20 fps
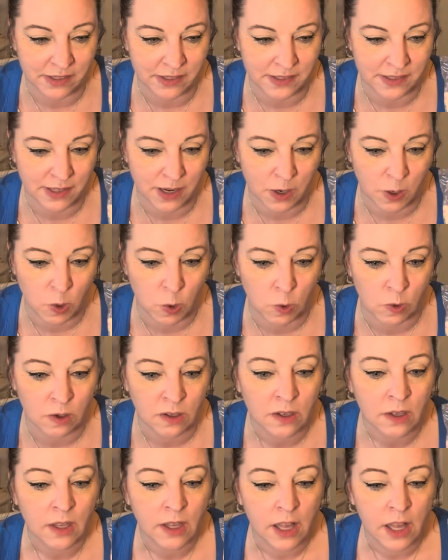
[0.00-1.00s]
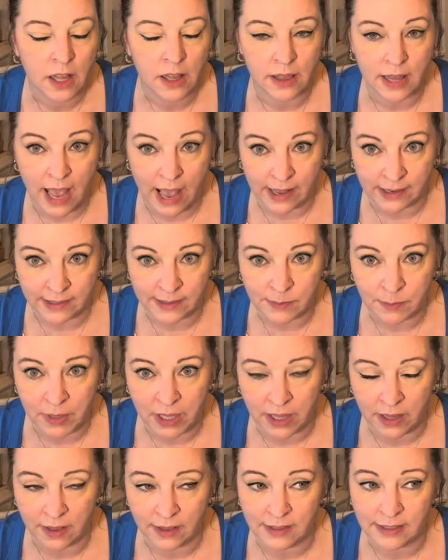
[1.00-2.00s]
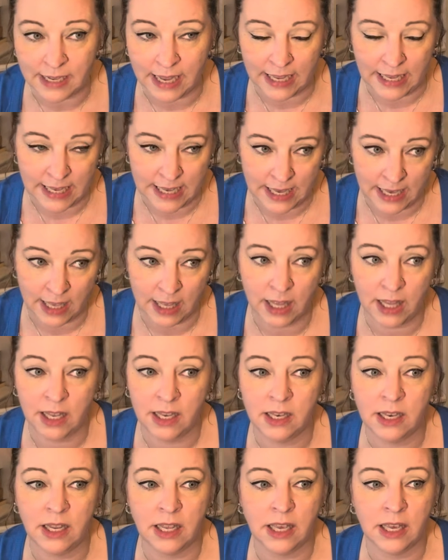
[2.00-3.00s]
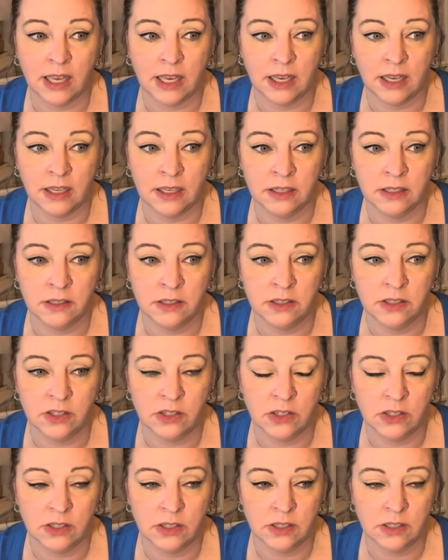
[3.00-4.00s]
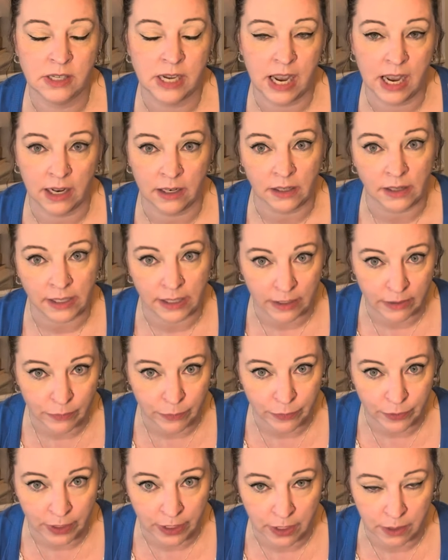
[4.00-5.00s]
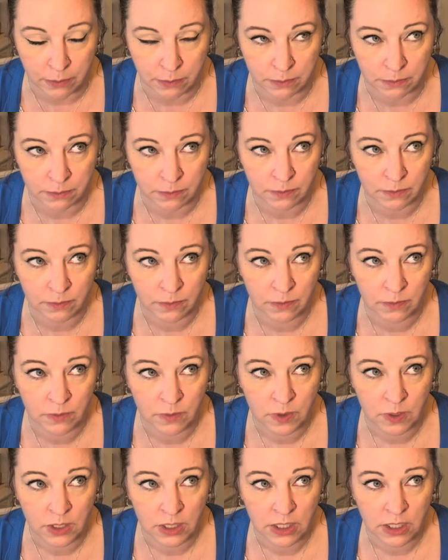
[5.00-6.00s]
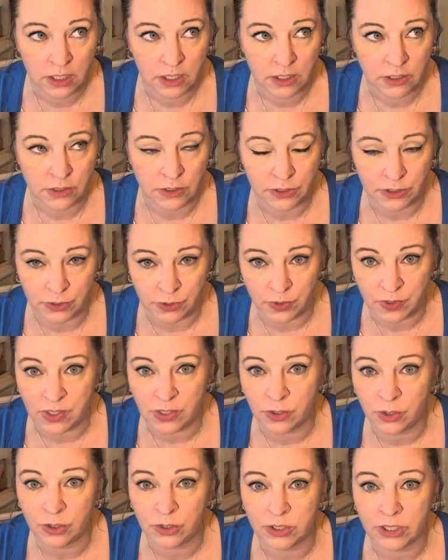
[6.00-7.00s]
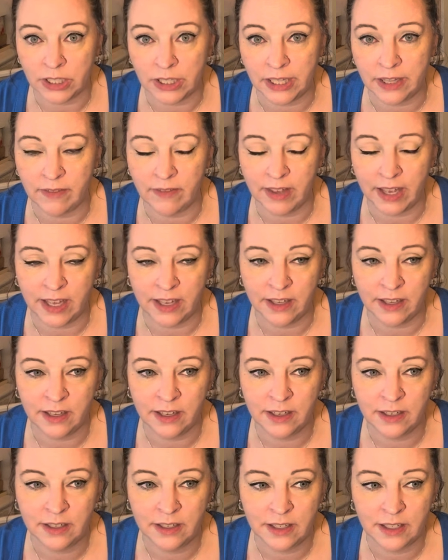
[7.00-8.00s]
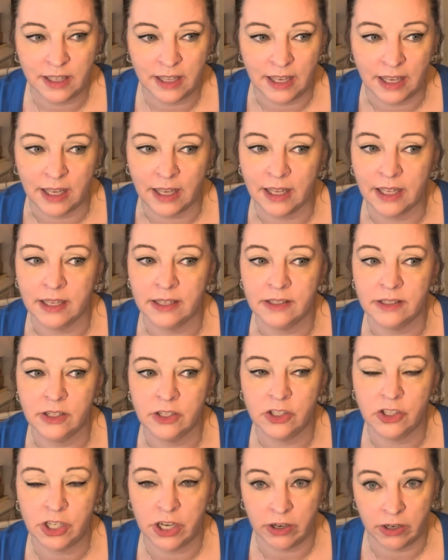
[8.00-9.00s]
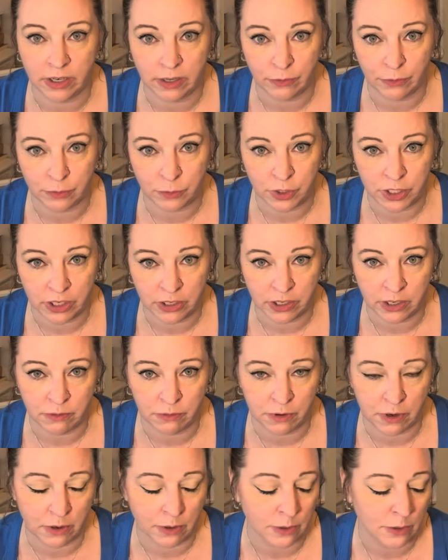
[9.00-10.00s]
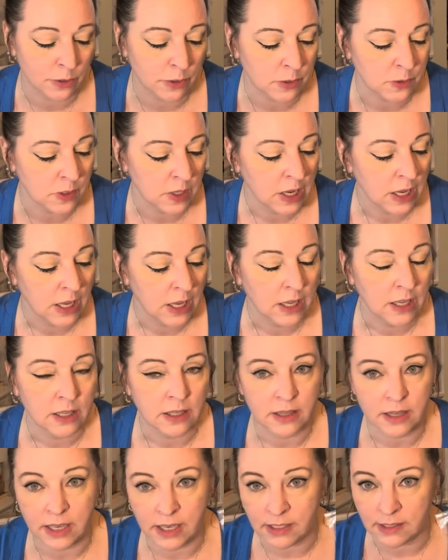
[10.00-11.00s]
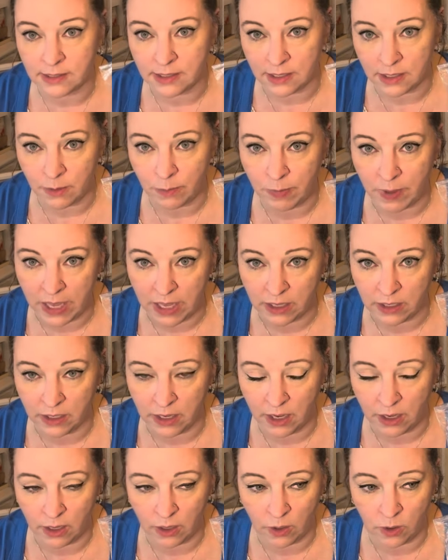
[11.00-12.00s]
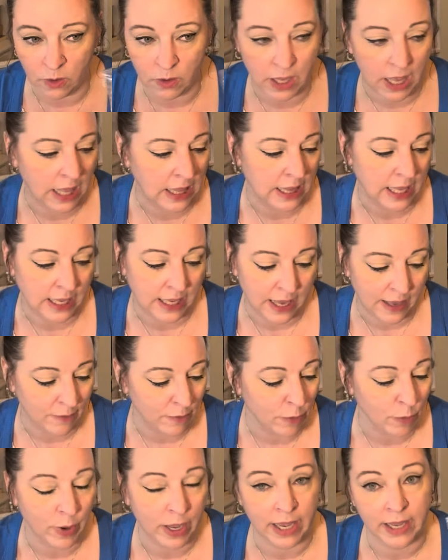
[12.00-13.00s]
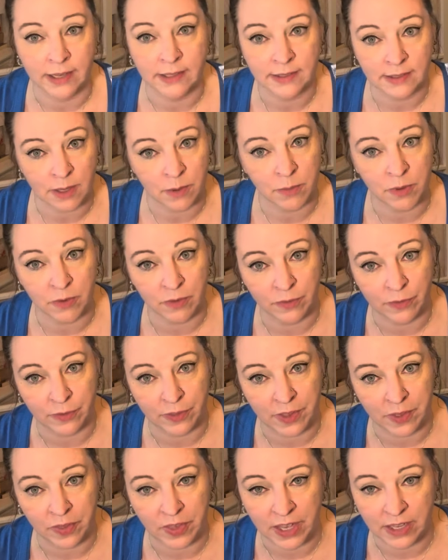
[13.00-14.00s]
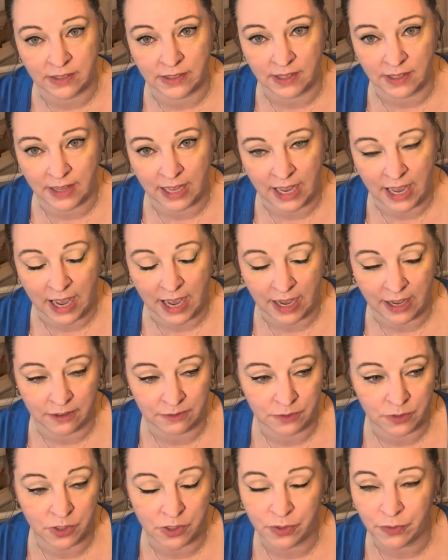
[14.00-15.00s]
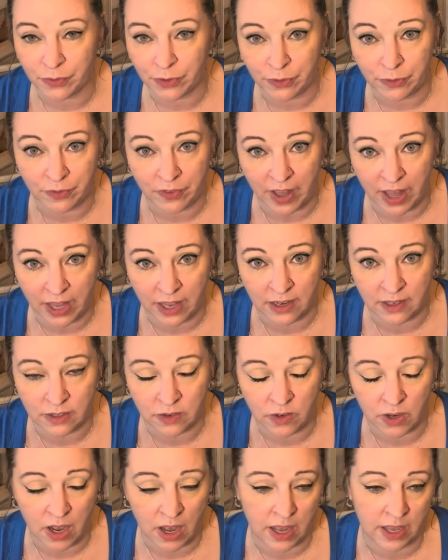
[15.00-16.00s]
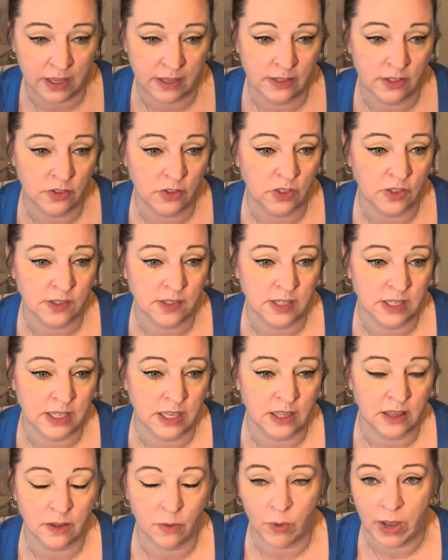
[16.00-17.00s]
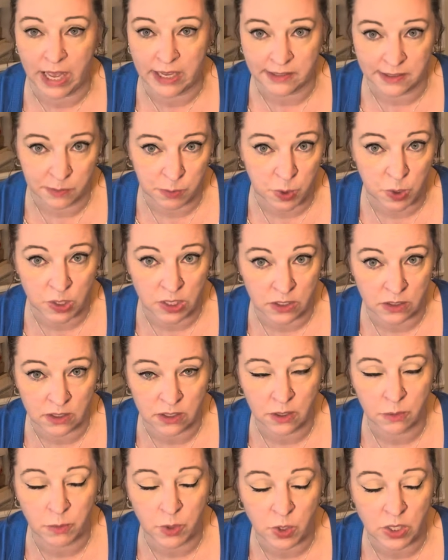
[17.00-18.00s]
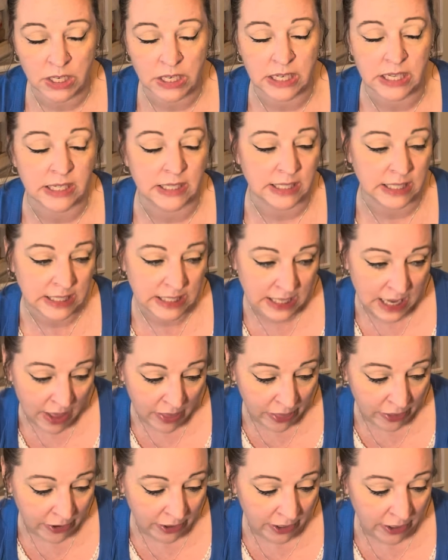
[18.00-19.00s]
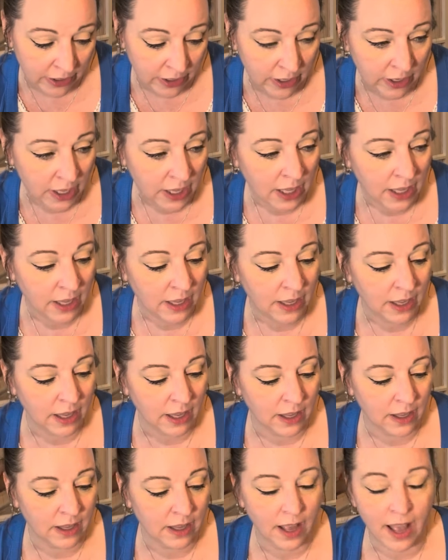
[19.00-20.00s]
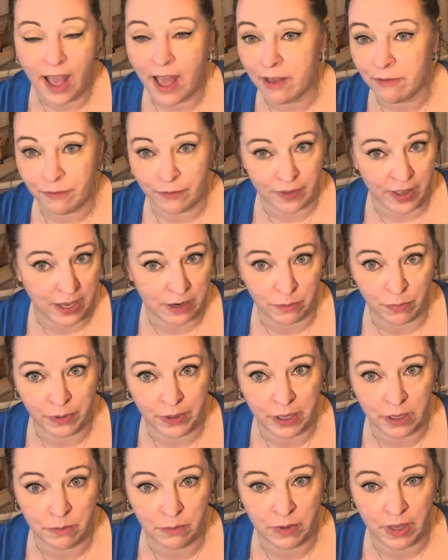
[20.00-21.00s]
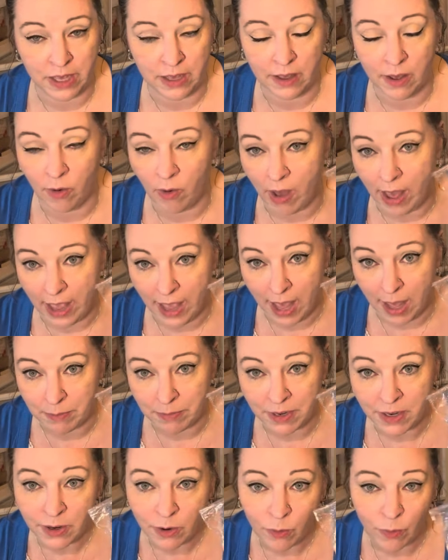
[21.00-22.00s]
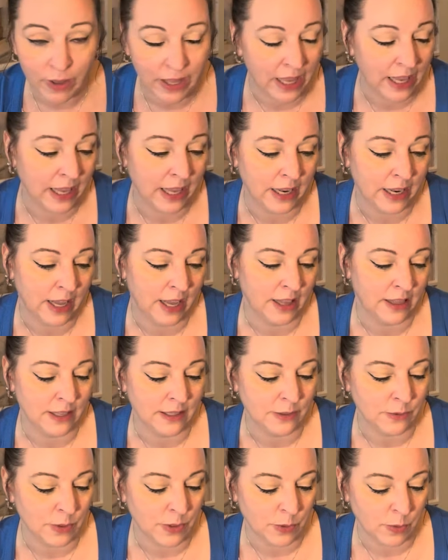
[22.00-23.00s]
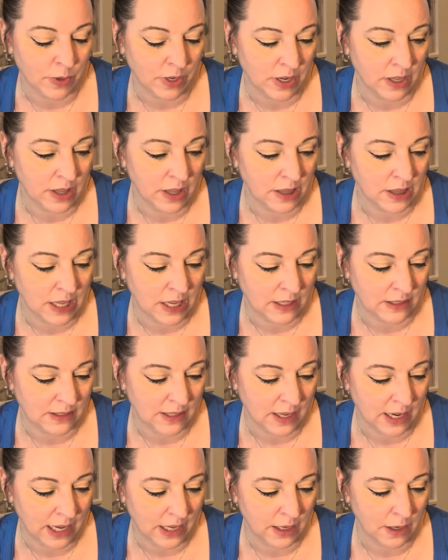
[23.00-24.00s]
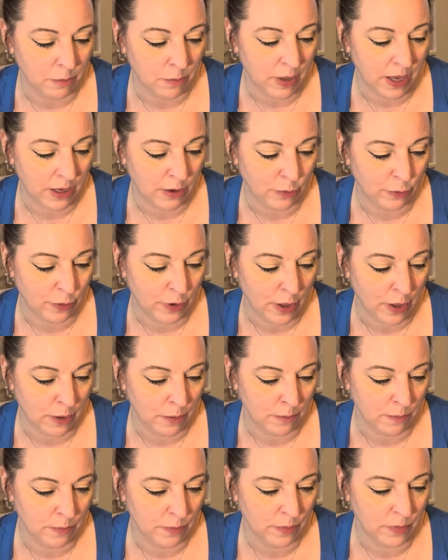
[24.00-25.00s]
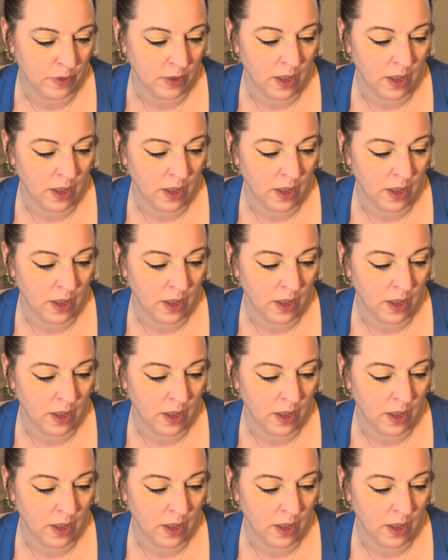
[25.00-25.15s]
So last month, Diane and Natalie from Jersey Shore Living and Charity from Charity Rose, they did a bingo and they gave away some of the things that they have just for fun, you guys, just to get the wax community together. Have fun playing bingo. I happened to win and this was one of the things that I could pick from.